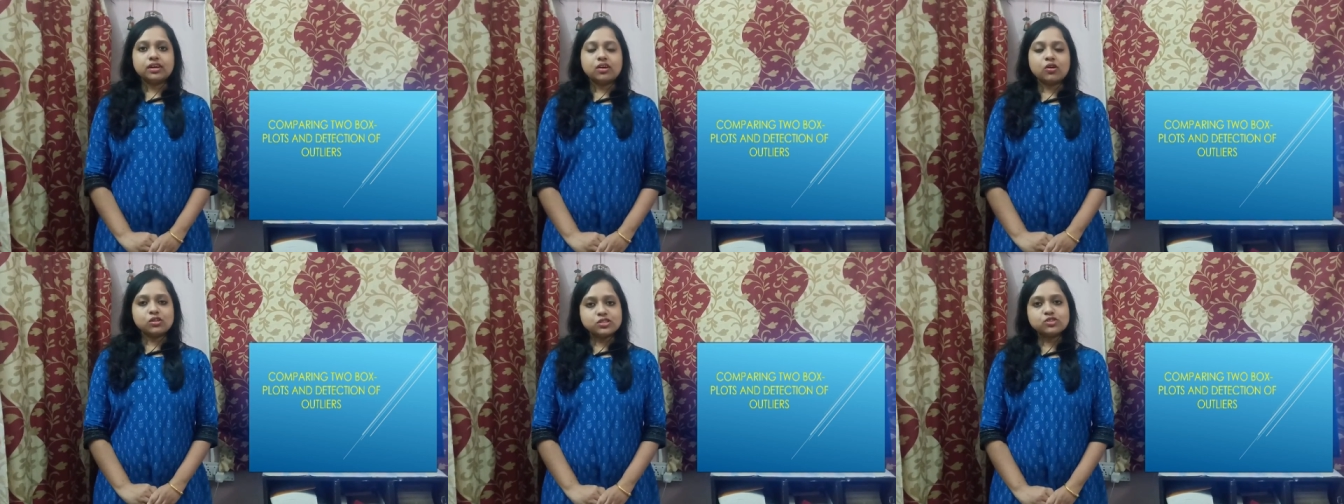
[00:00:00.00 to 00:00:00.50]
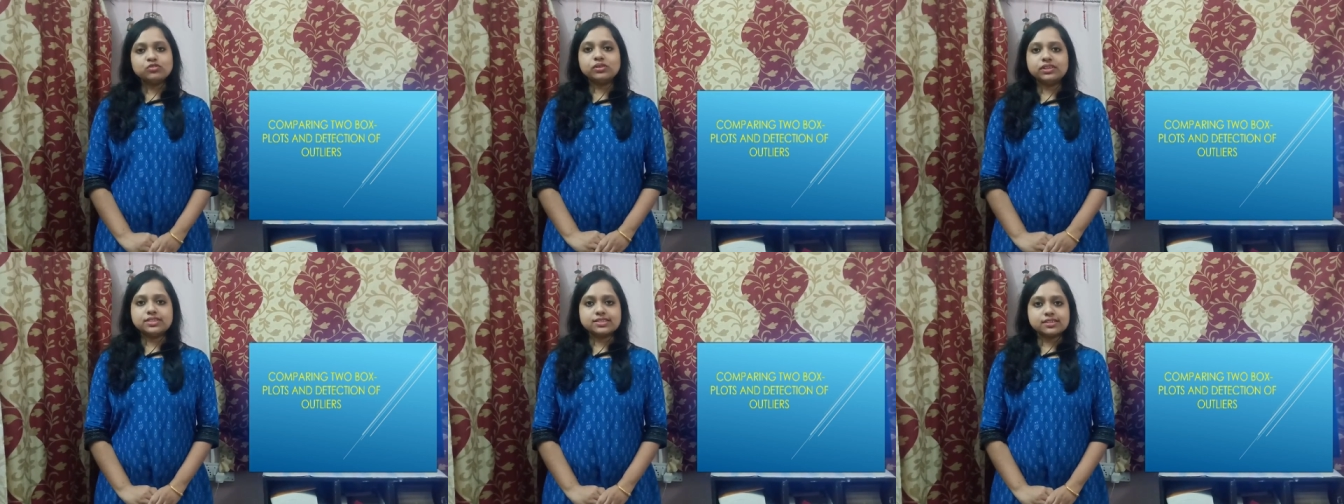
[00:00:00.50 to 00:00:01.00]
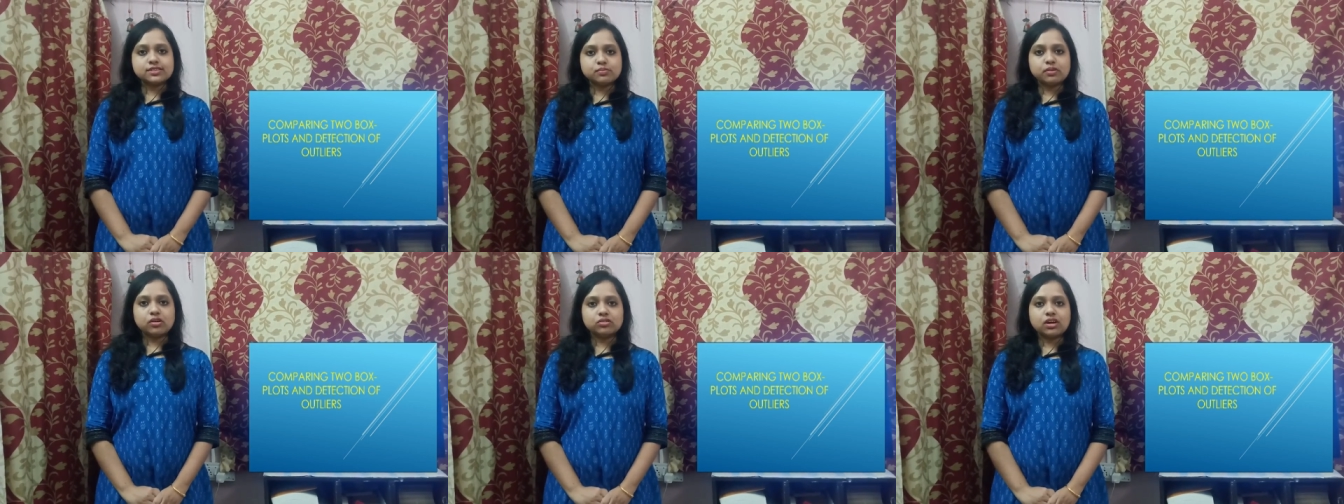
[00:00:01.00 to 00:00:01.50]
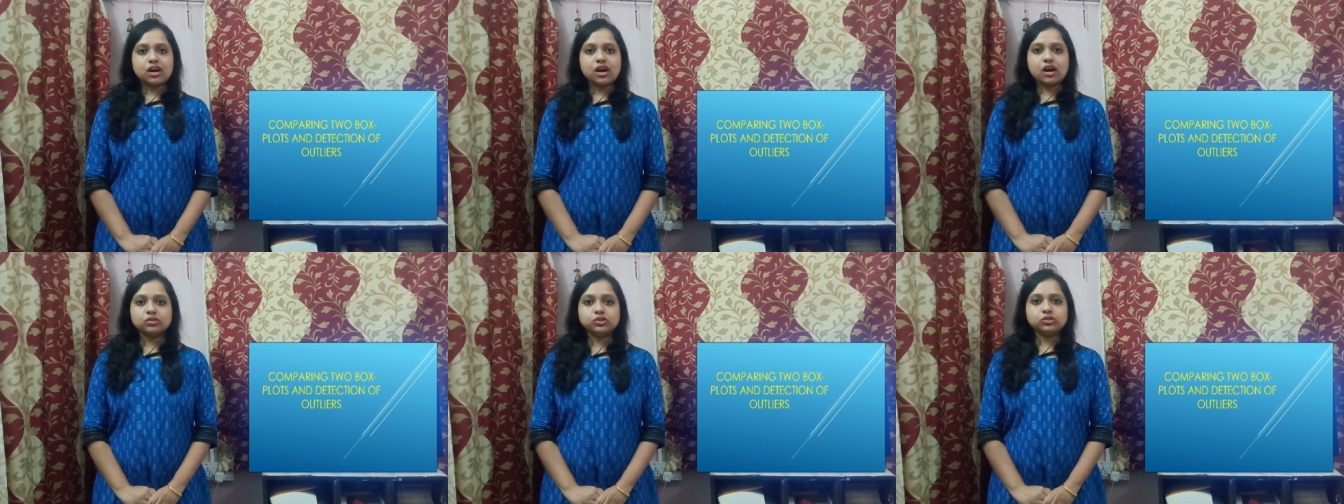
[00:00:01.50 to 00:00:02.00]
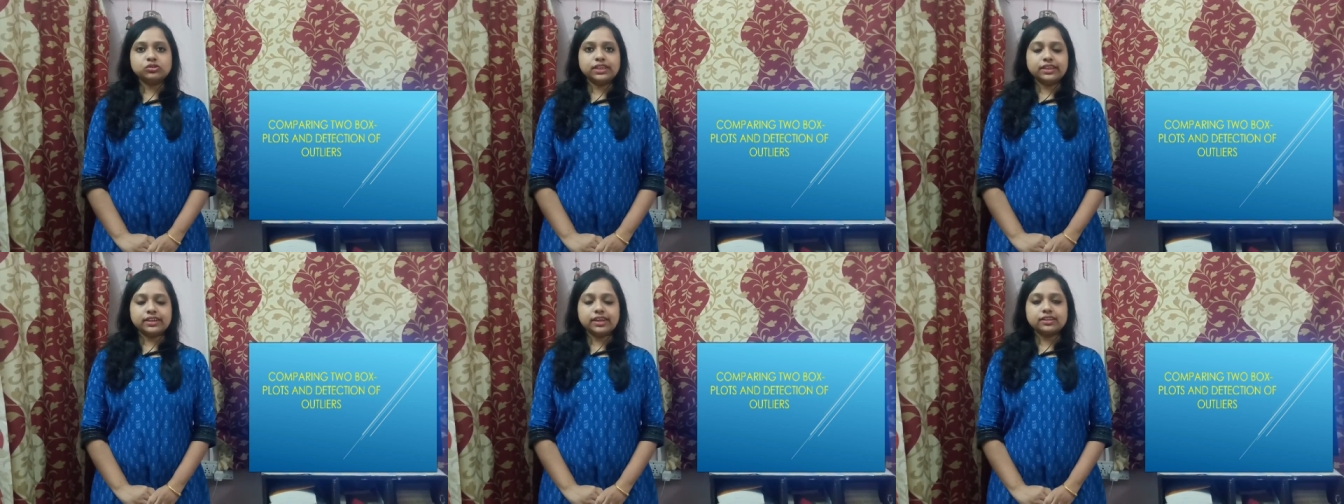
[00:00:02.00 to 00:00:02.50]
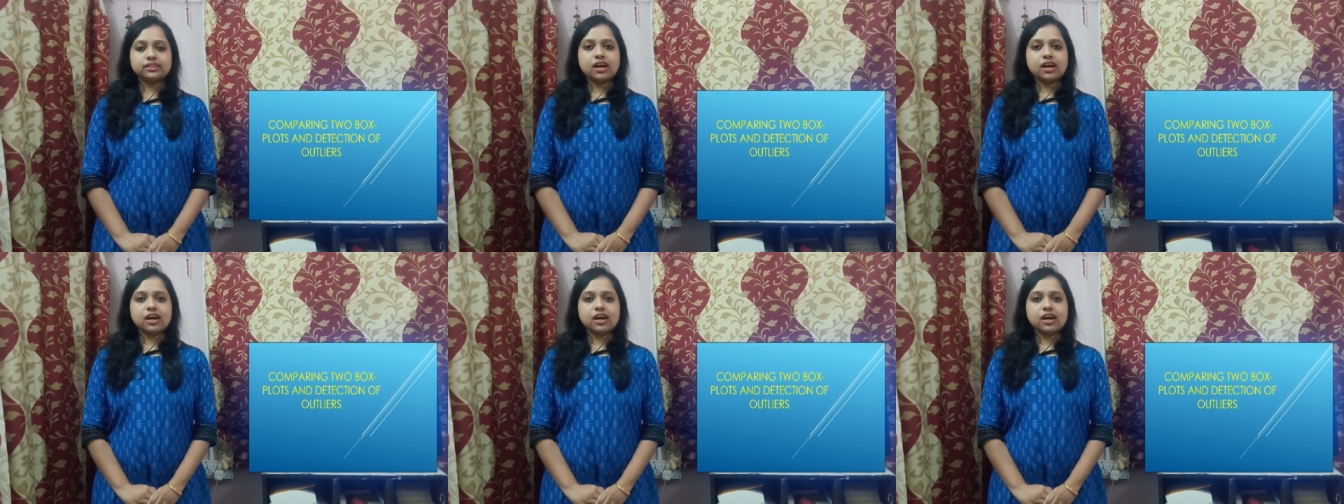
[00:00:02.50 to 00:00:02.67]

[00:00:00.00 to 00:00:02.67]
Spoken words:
Also we'll discuss about how to detect